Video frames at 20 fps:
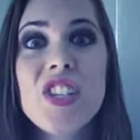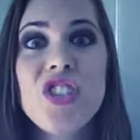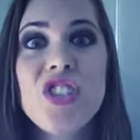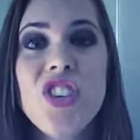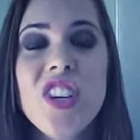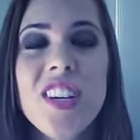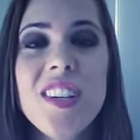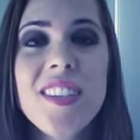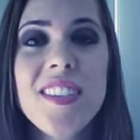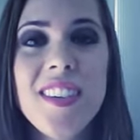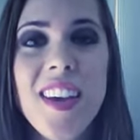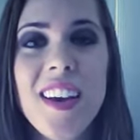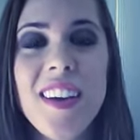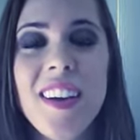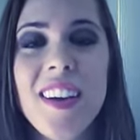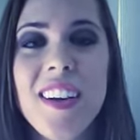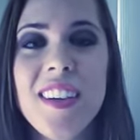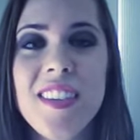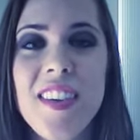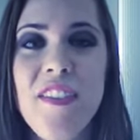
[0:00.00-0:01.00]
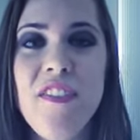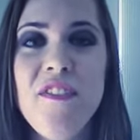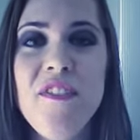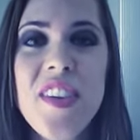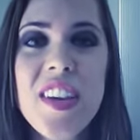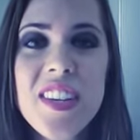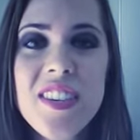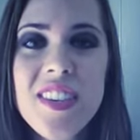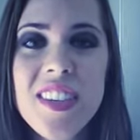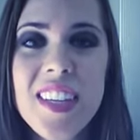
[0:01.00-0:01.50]
Jill Duggar is
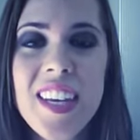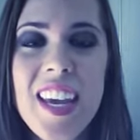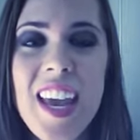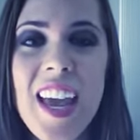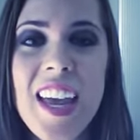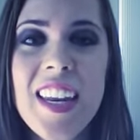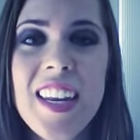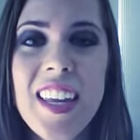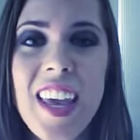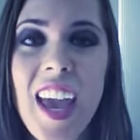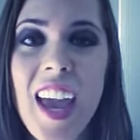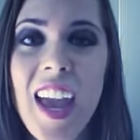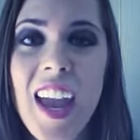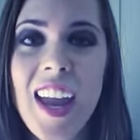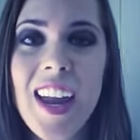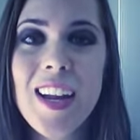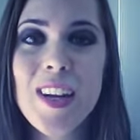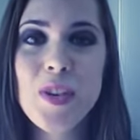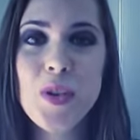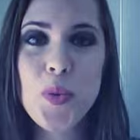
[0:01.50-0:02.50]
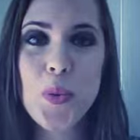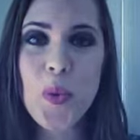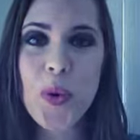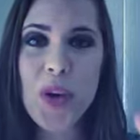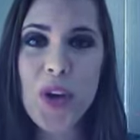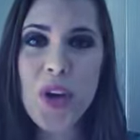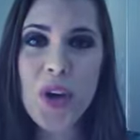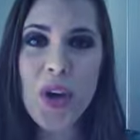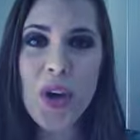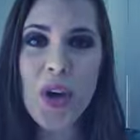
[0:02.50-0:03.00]
officially engaged.
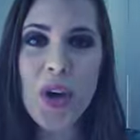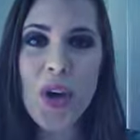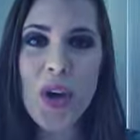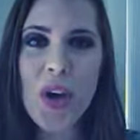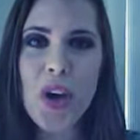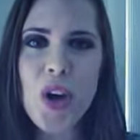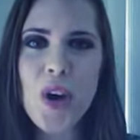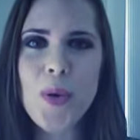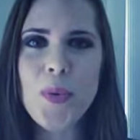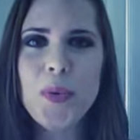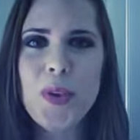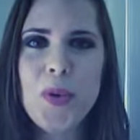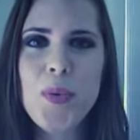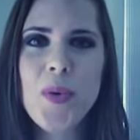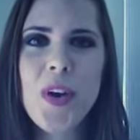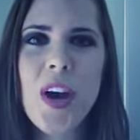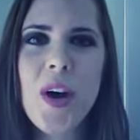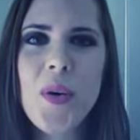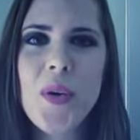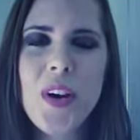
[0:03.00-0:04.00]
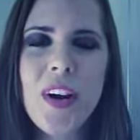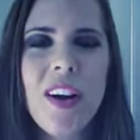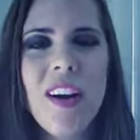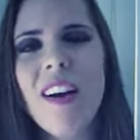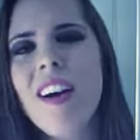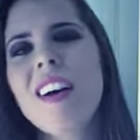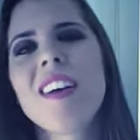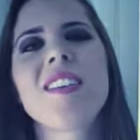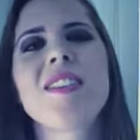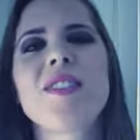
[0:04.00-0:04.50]
Woo! You go,
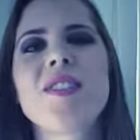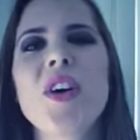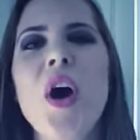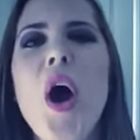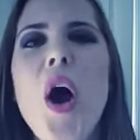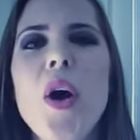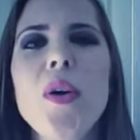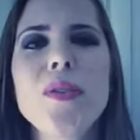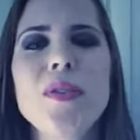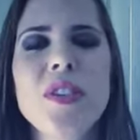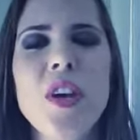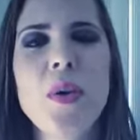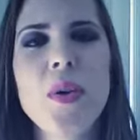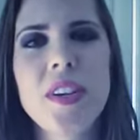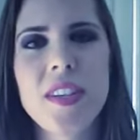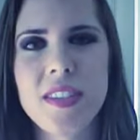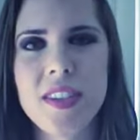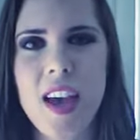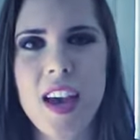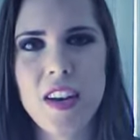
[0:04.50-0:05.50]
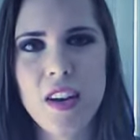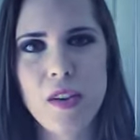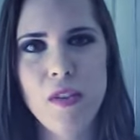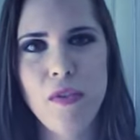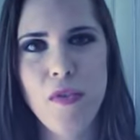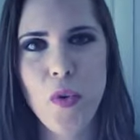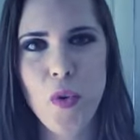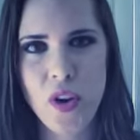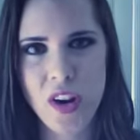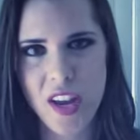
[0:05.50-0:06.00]
girl. So, so excited
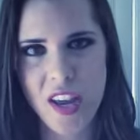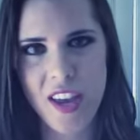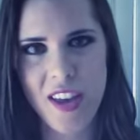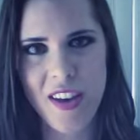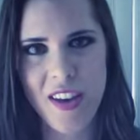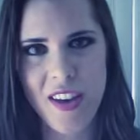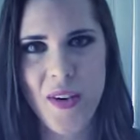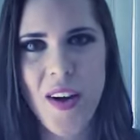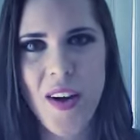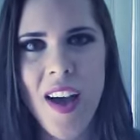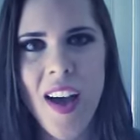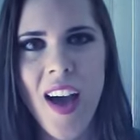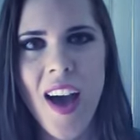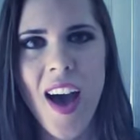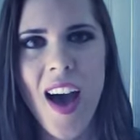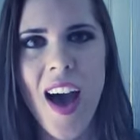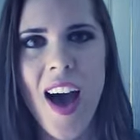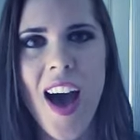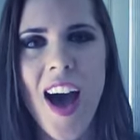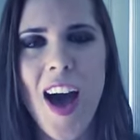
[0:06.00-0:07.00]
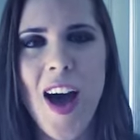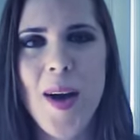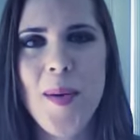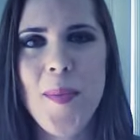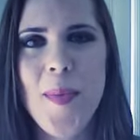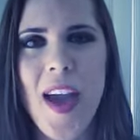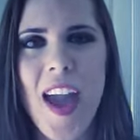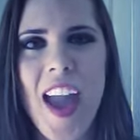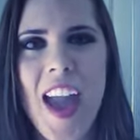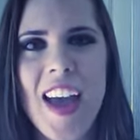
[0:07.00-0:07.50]
for you.
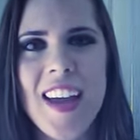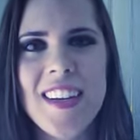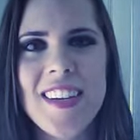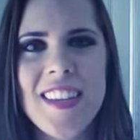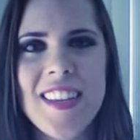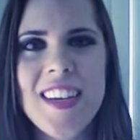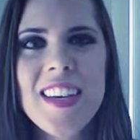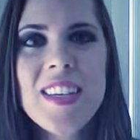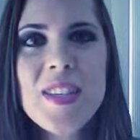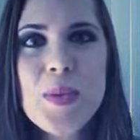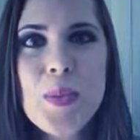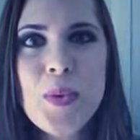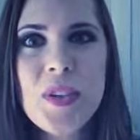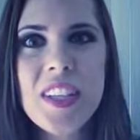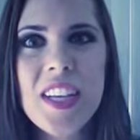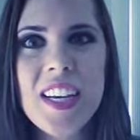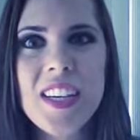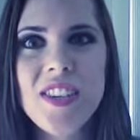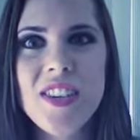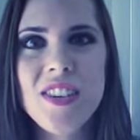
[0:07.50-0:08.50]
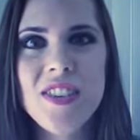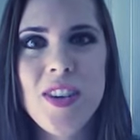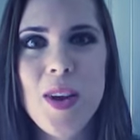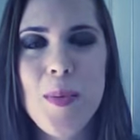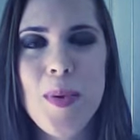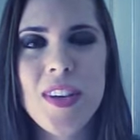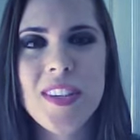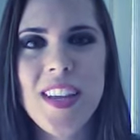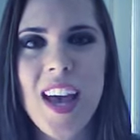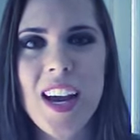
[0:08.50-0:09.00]
And this
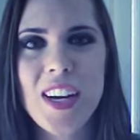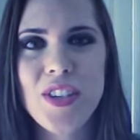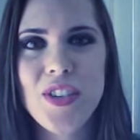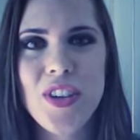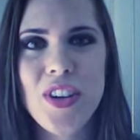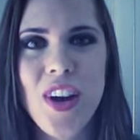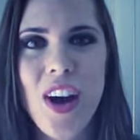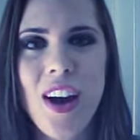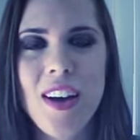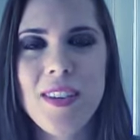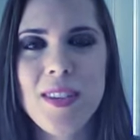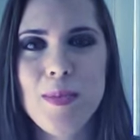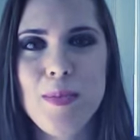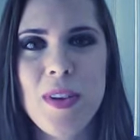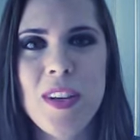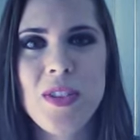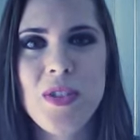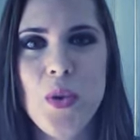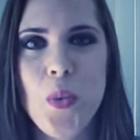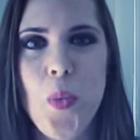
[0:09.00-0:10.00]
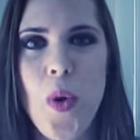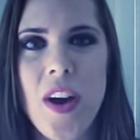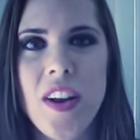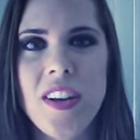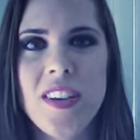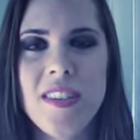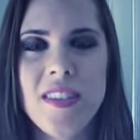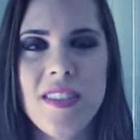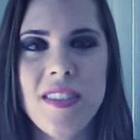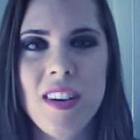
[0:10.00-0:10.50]
relationship has actually caused me to want
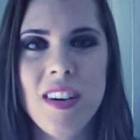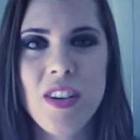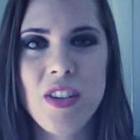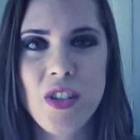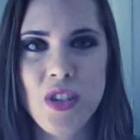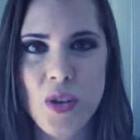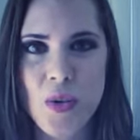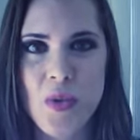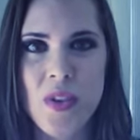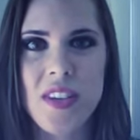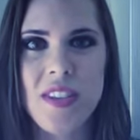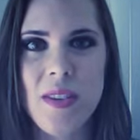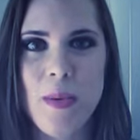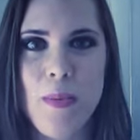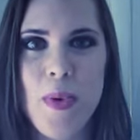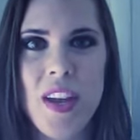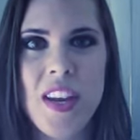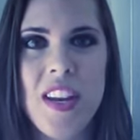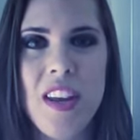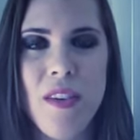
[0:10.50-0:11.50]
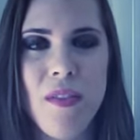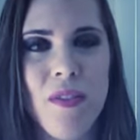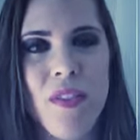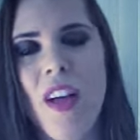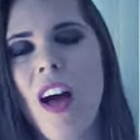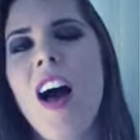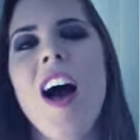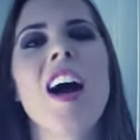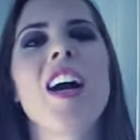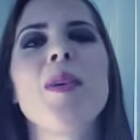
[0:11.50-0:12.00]
to do this opinion
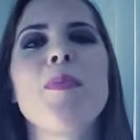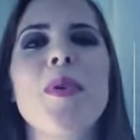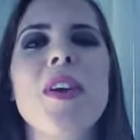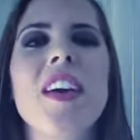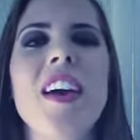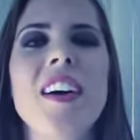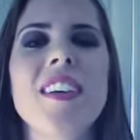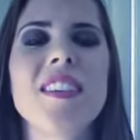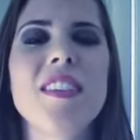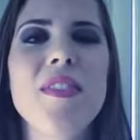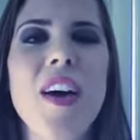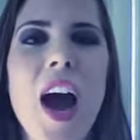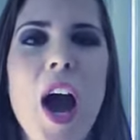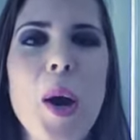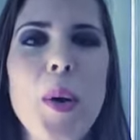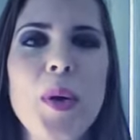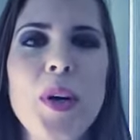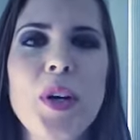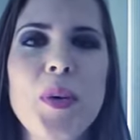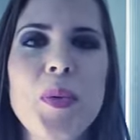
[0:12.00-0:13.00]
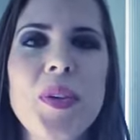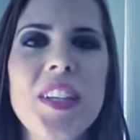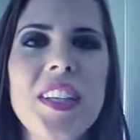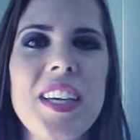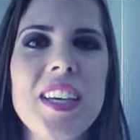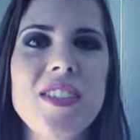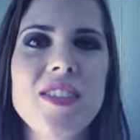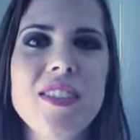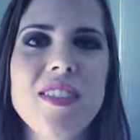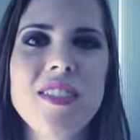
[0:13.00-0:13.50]
vlog because of how her
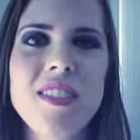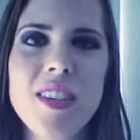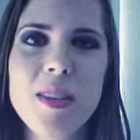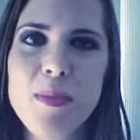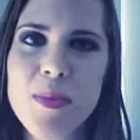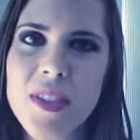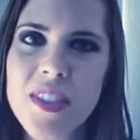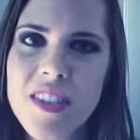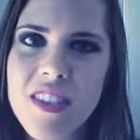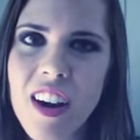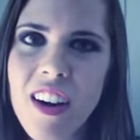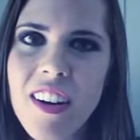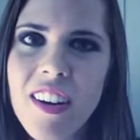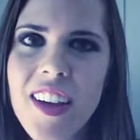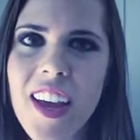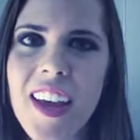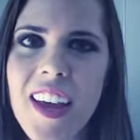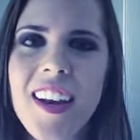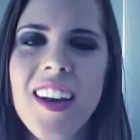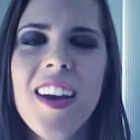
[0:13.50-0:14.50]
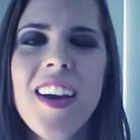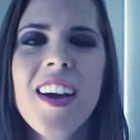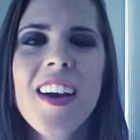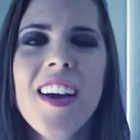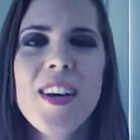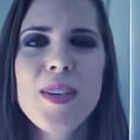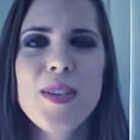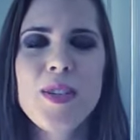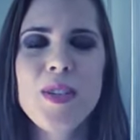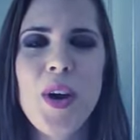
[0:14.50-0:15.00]
relationship started.
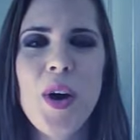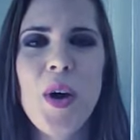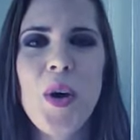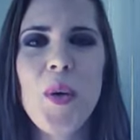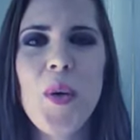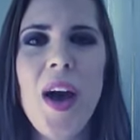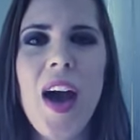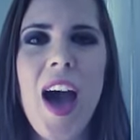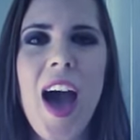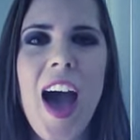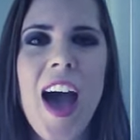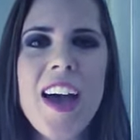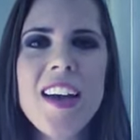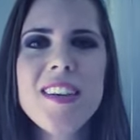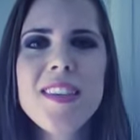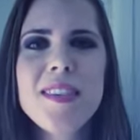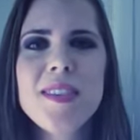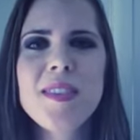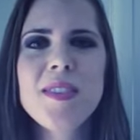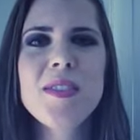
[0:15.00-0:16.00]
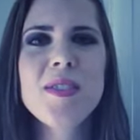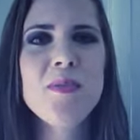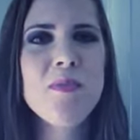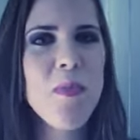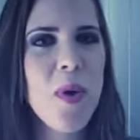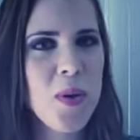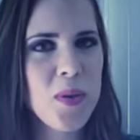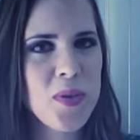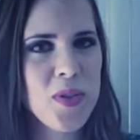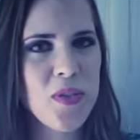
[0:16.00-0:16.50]
So as
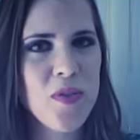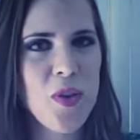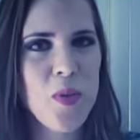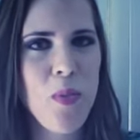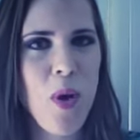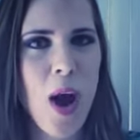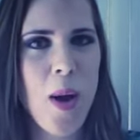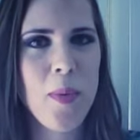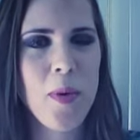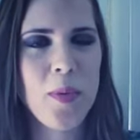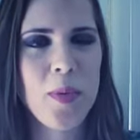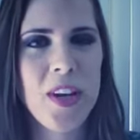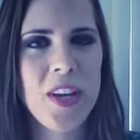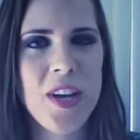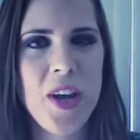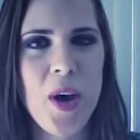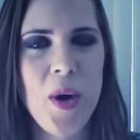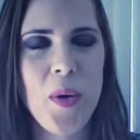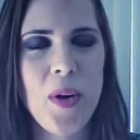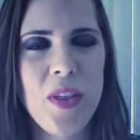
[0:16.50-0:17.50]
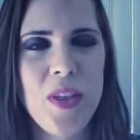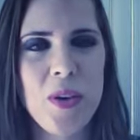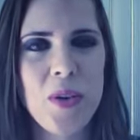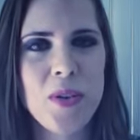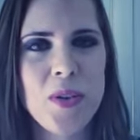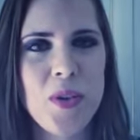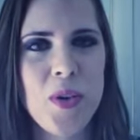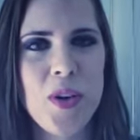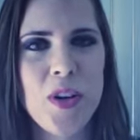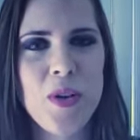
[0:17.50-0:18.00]
most of you probably know, or
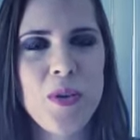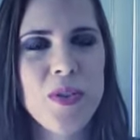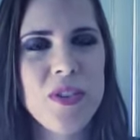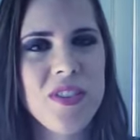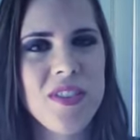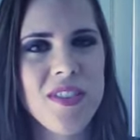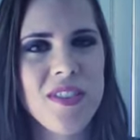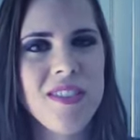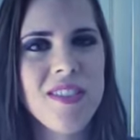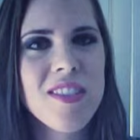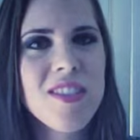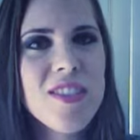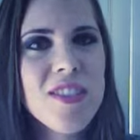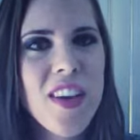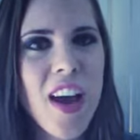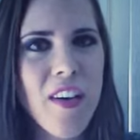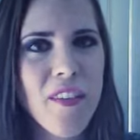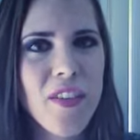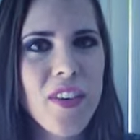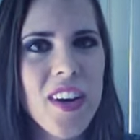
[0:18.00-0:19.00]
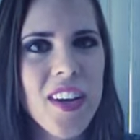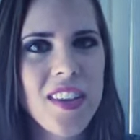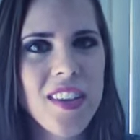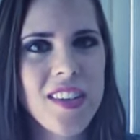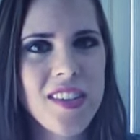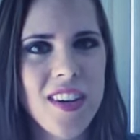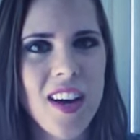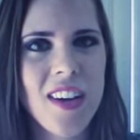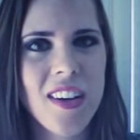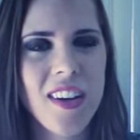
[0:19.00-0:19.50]
those who are you just discovering the
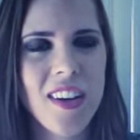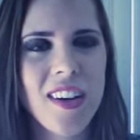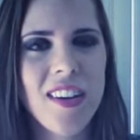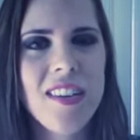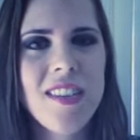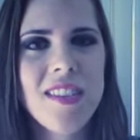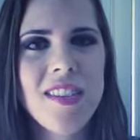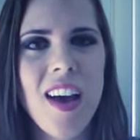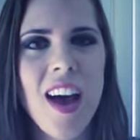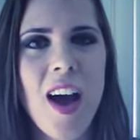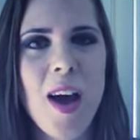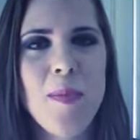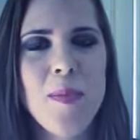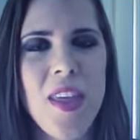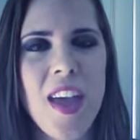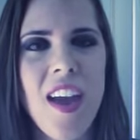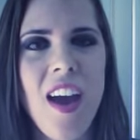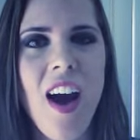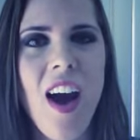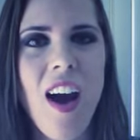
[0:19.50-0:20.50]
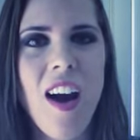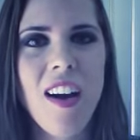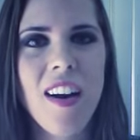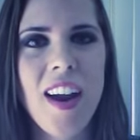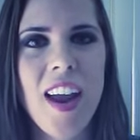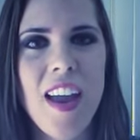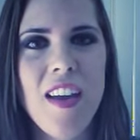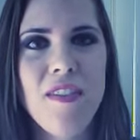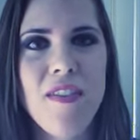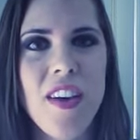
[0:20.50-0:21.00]
Duggars, they
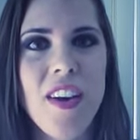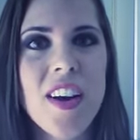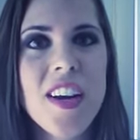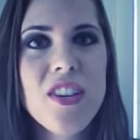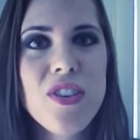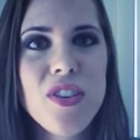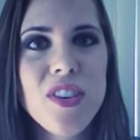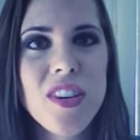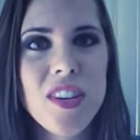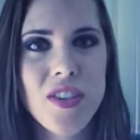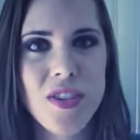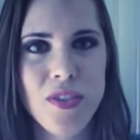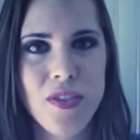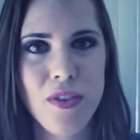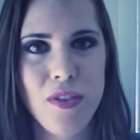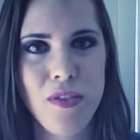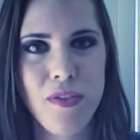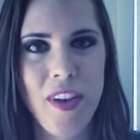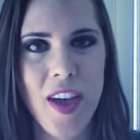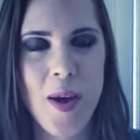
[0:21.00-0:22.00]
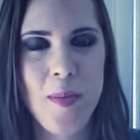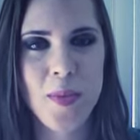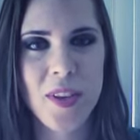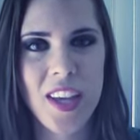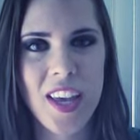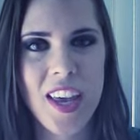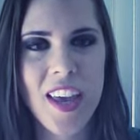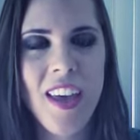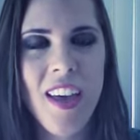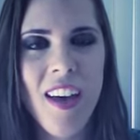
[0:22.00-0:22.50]
are a very traditional
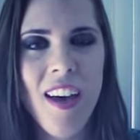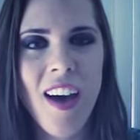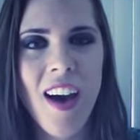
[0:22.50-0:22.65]
family.